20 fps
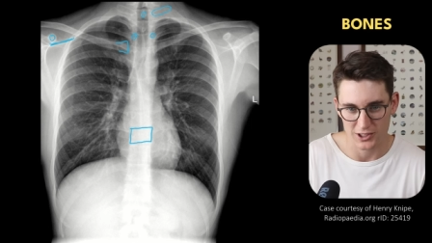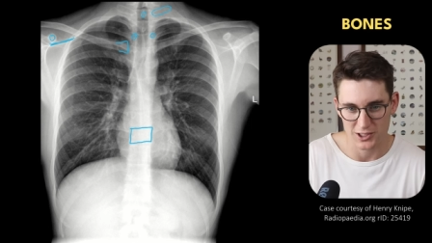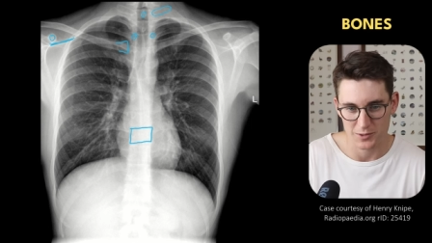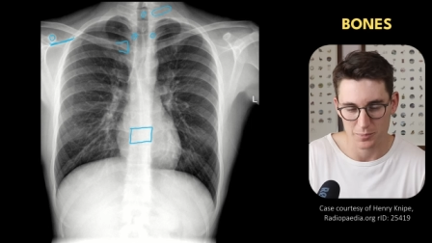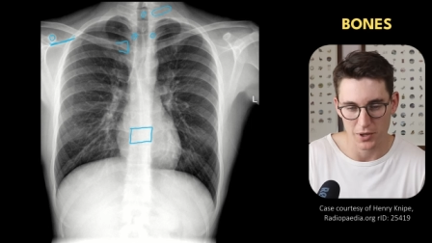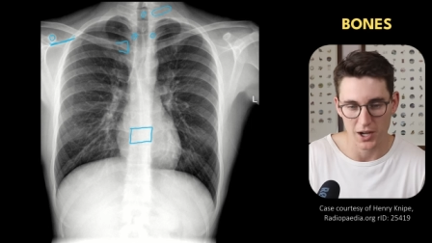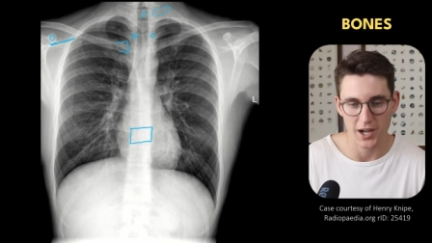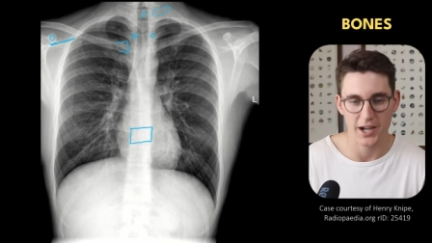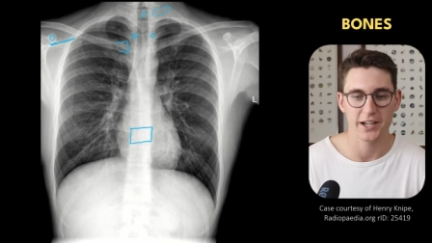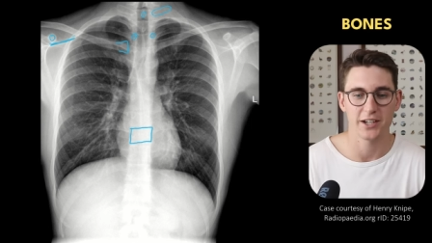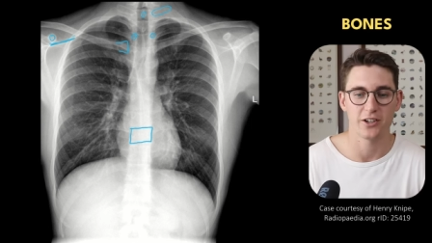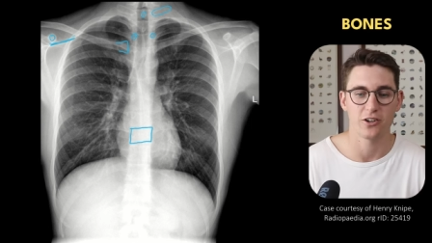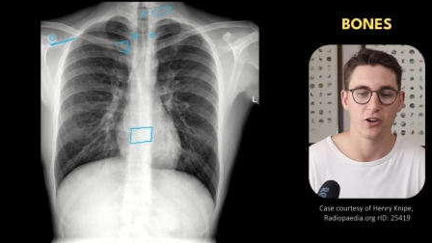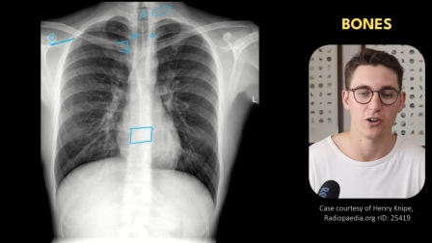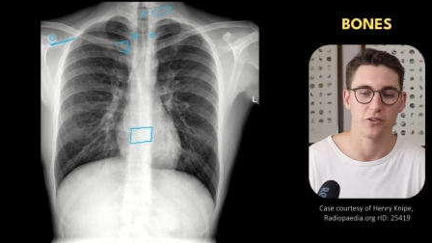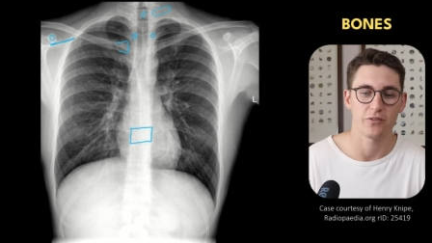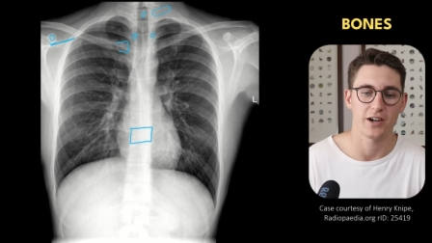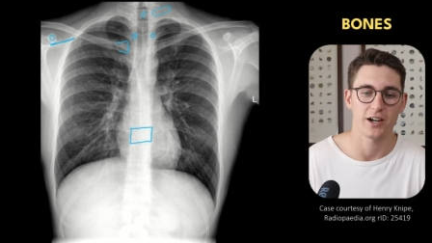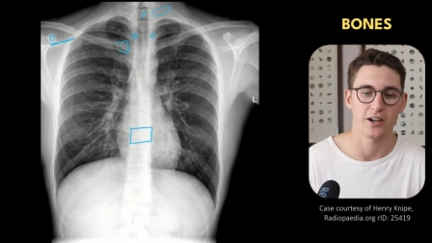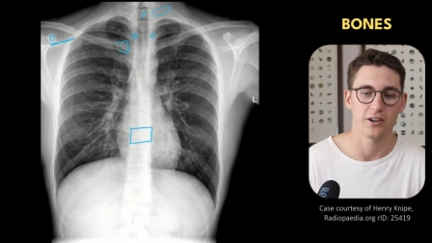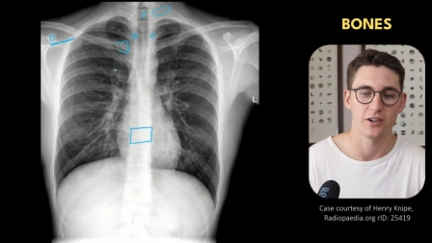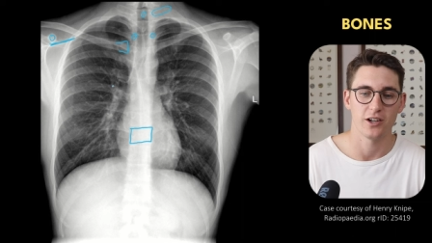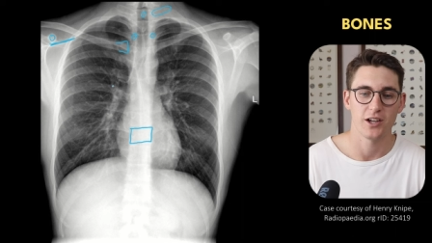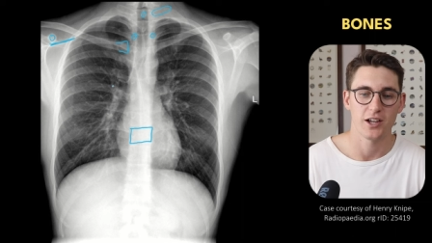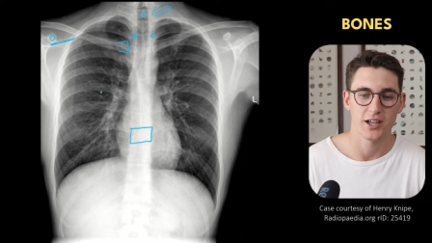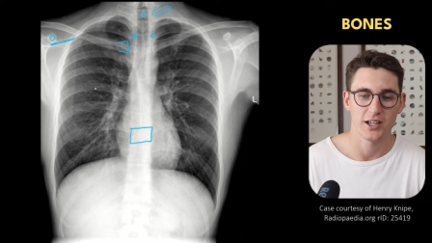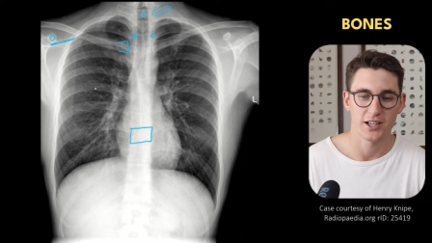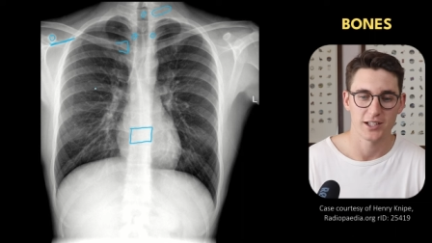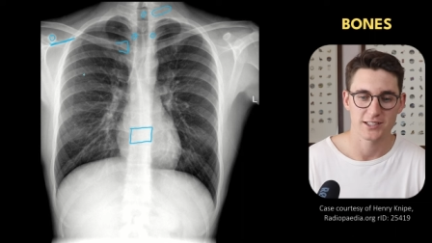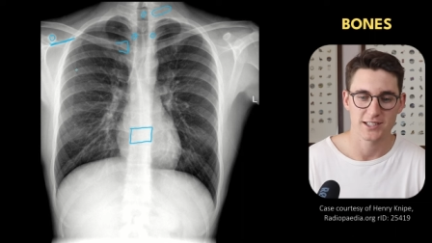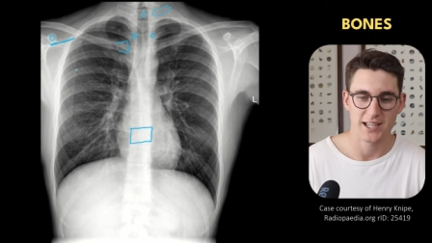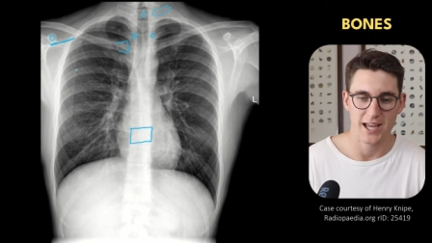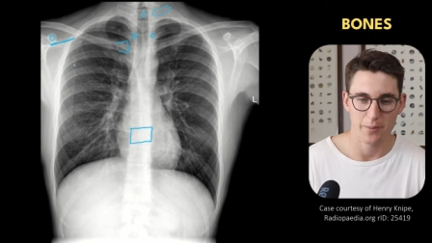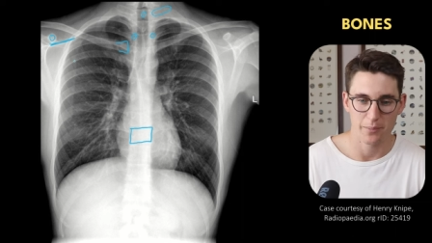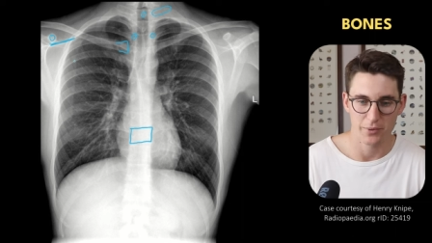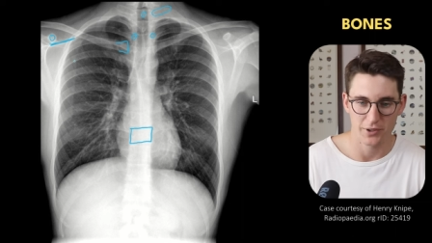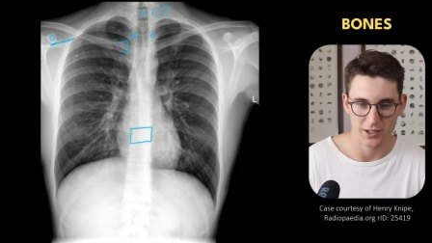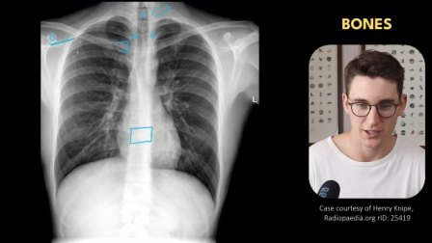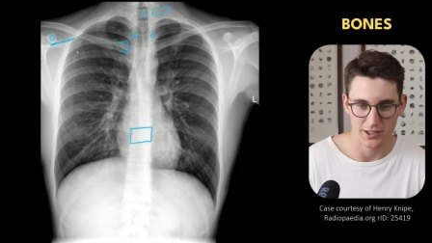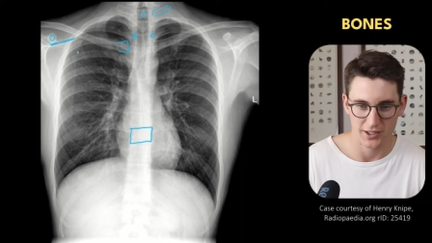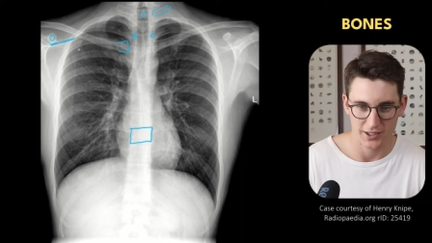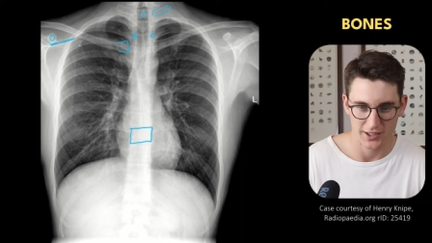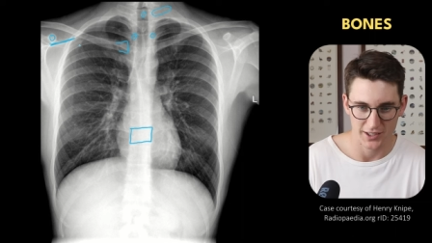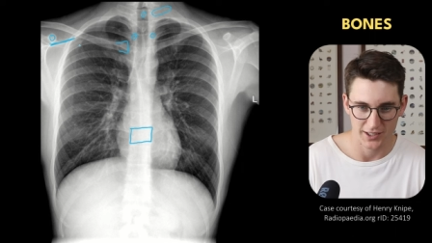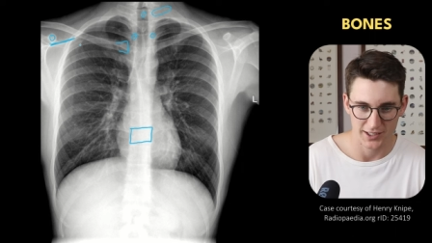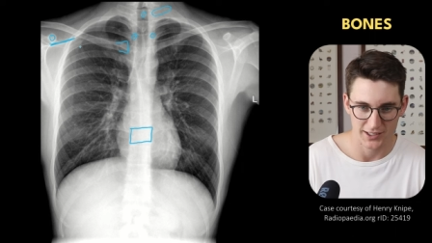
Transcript: spine of our scapula.